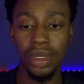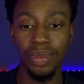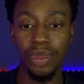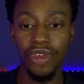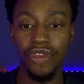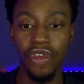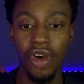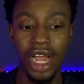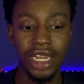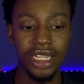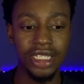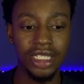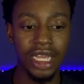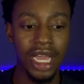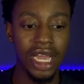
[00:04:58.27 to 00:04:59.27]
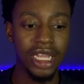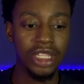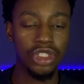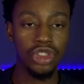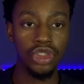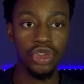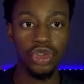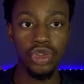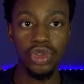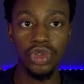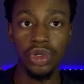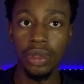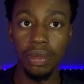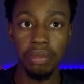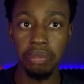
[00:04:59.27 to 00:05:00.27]
before I decide to
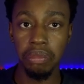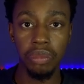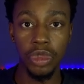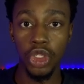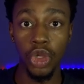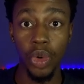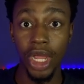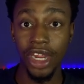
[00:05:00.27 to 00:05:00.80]
do